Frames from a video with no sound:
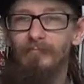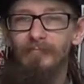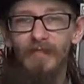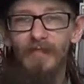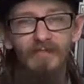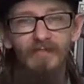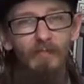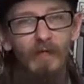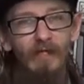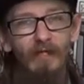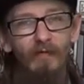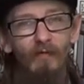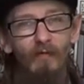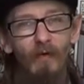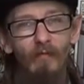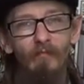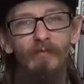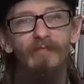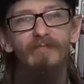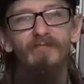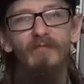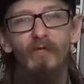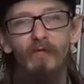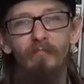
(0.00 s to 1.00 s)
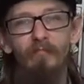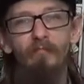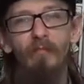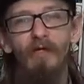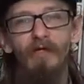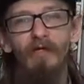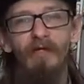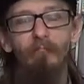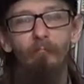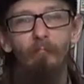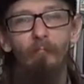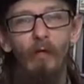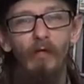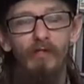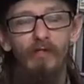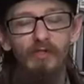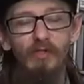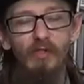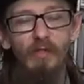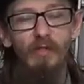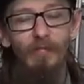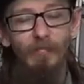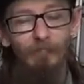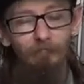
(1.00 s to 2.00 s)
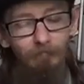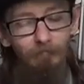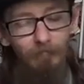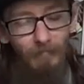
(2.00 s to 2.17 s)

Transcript: That's my crappy Zoidberg impression.